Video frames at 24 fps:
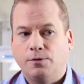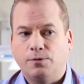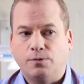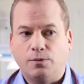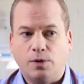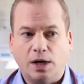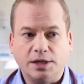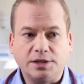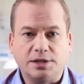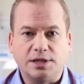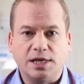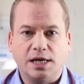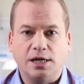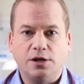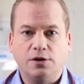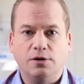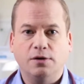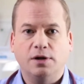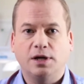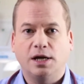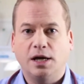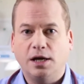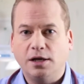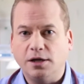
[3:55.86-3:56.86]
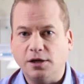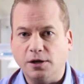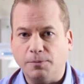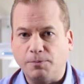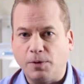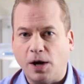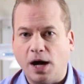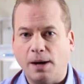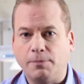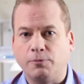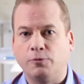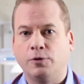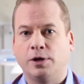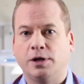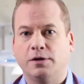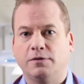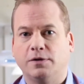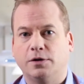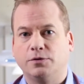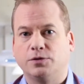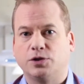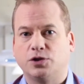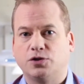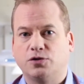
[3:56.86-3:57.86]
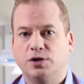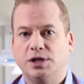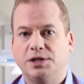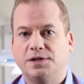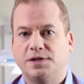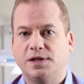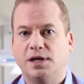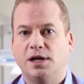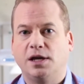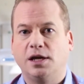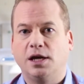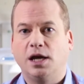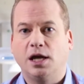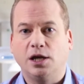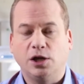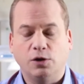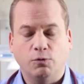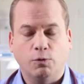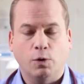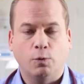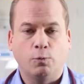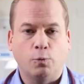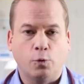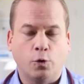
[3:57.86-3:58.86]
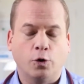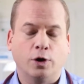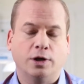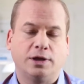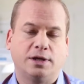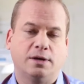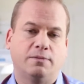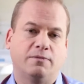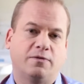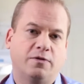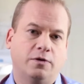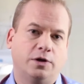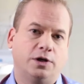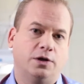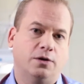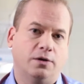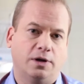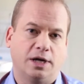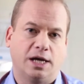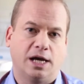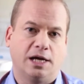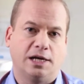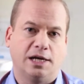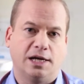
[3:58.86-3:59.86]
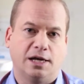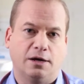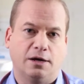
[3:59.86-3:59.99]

Once they urinate, you pop one of those treats in and you reward them for urinating